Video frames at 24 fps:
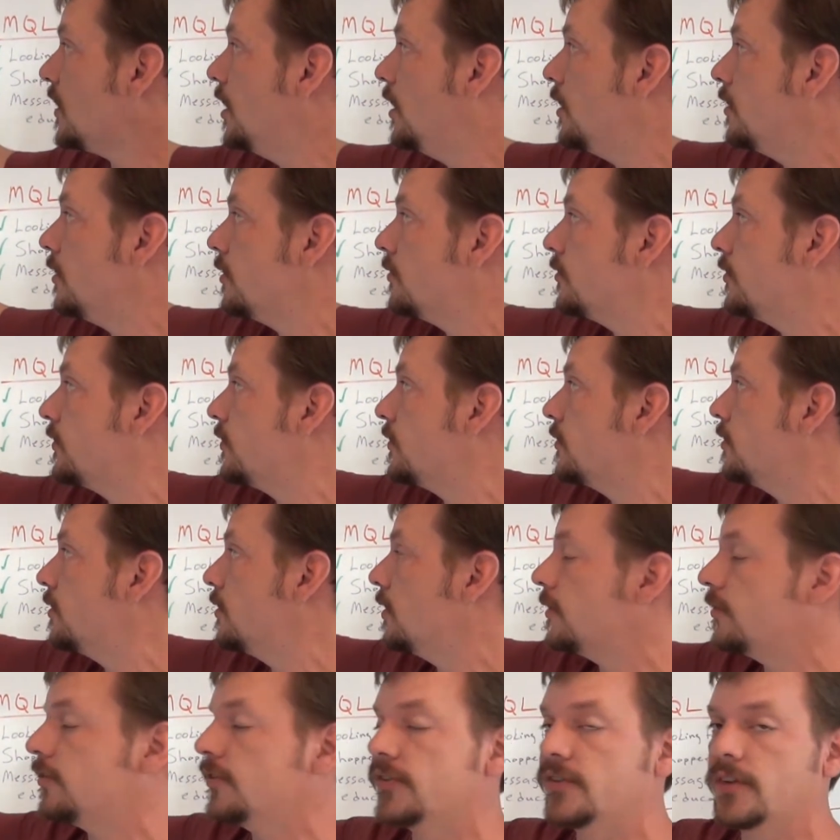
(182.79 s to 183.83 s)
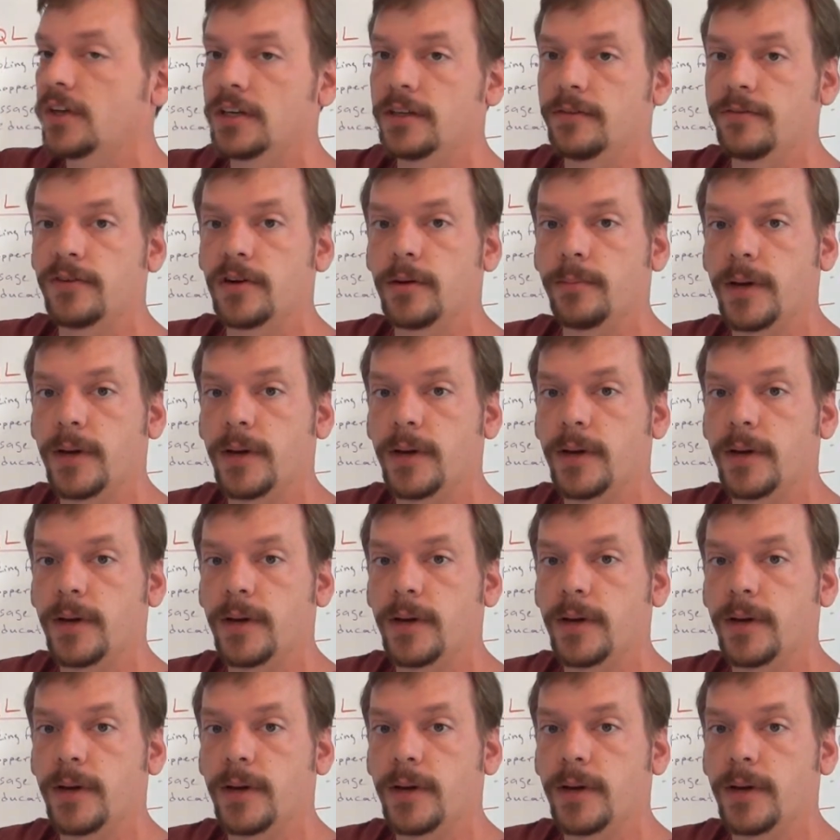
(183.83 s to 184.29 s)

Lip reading: Another study from